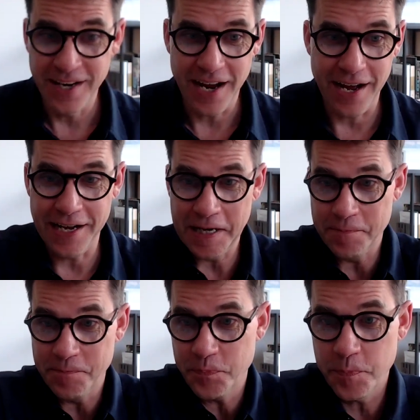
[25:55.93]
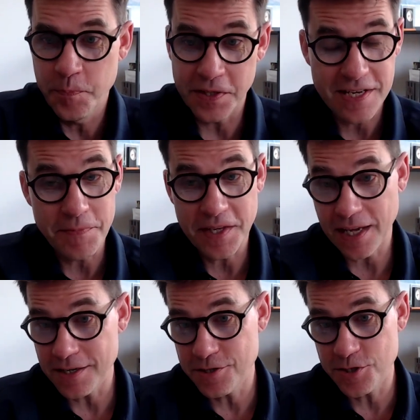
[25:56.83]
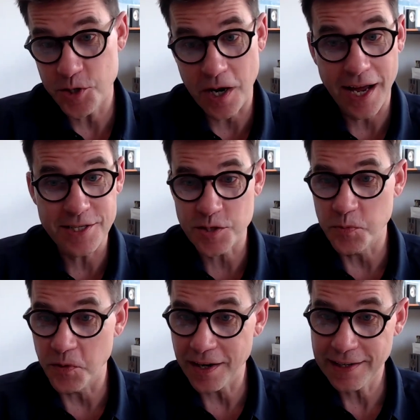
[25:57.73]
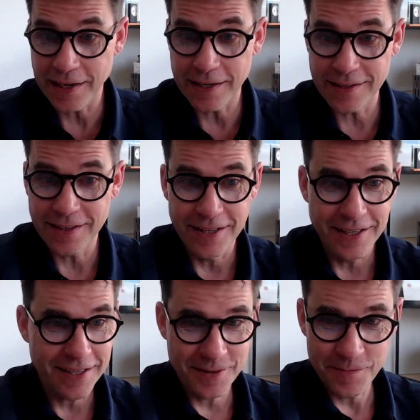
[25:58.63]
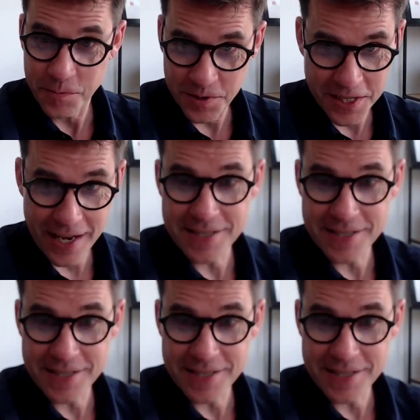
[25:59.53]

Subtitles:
but something catches your eye, just walk in, get